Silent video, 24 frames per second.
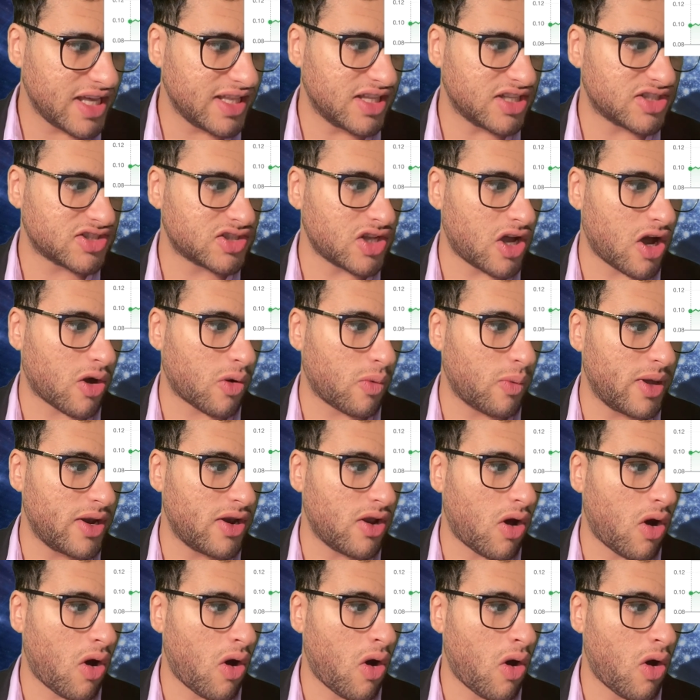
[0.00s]
the stock went
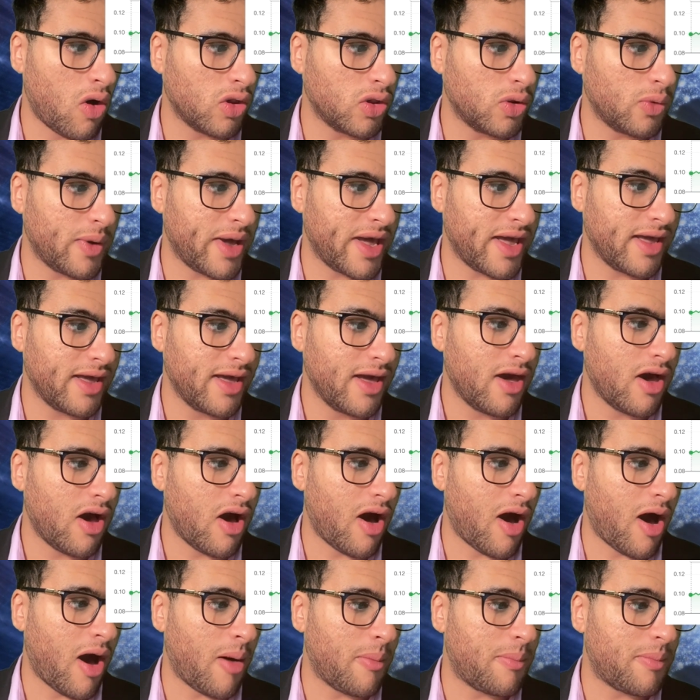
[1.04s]
all the way
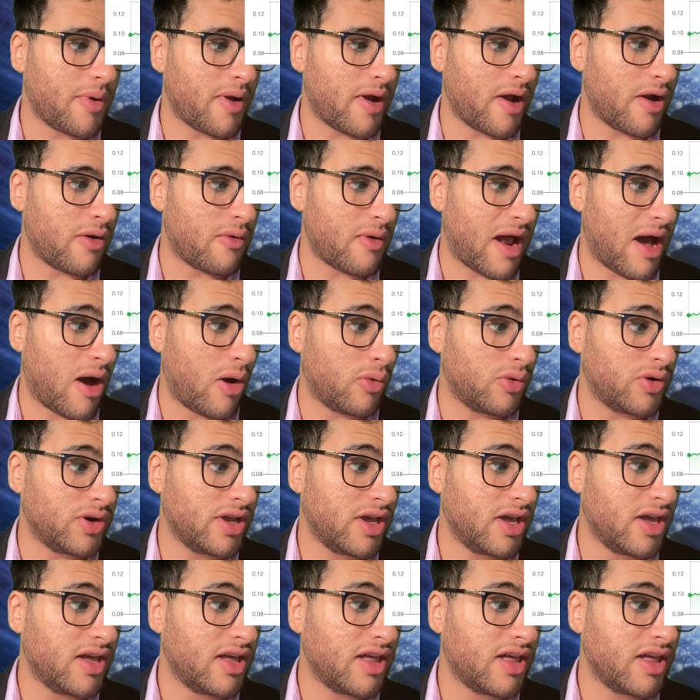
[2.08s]
up around